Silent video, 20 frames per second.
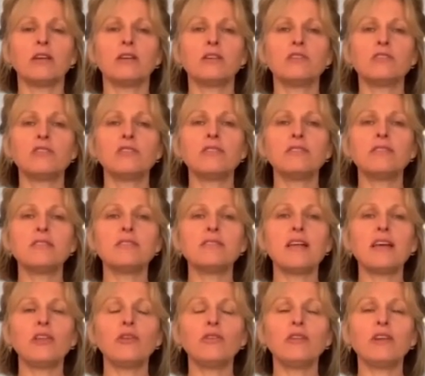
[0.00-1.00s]
So this is
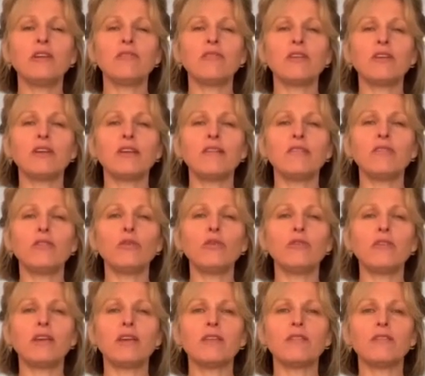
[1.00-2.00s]
not only a very
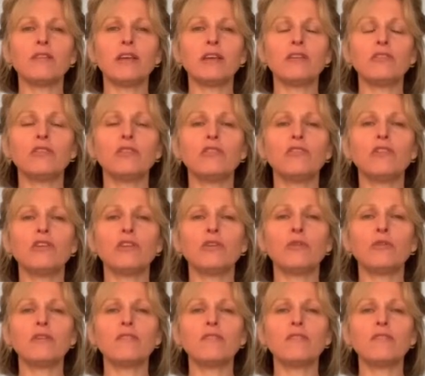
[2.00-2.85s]
soothing thing to do.